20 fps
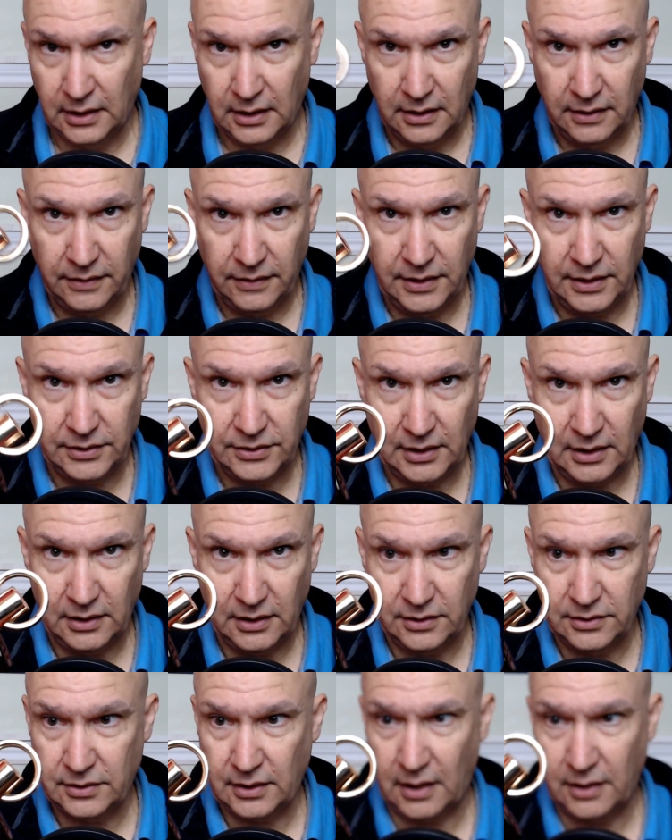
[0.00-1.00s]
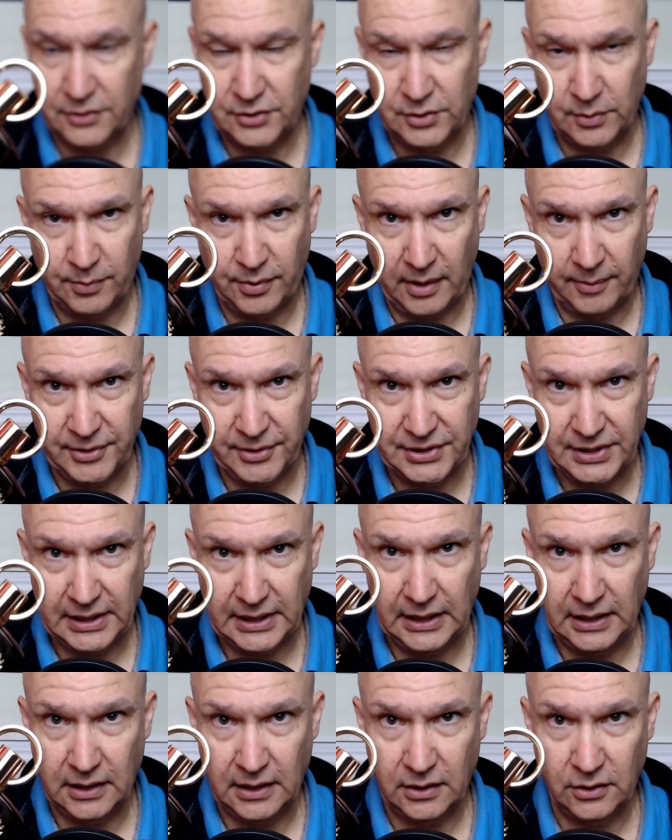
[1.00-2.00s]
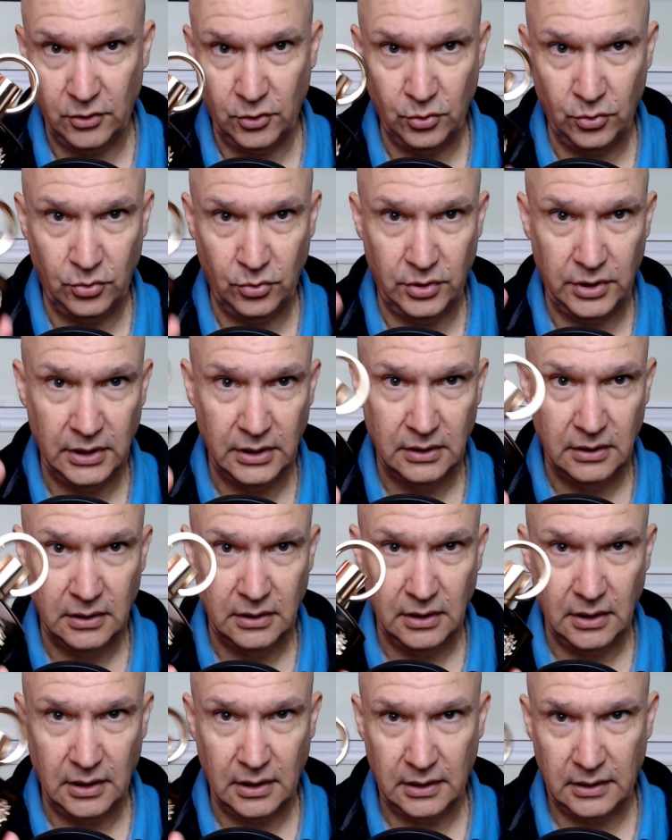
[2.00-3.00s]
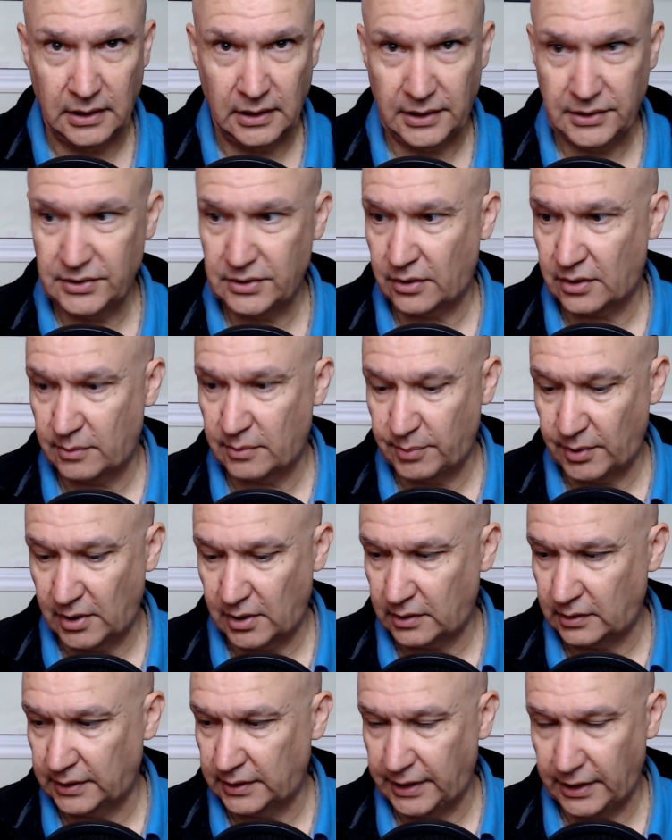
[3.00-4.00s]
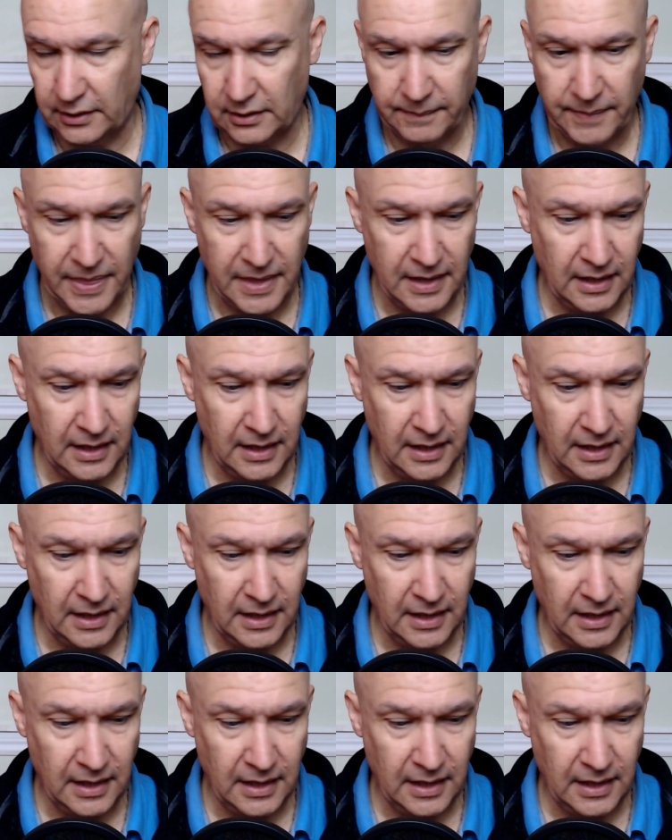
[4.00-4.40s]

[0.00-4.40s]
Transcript: This is Supremacy in Oud, nice dark bottle here,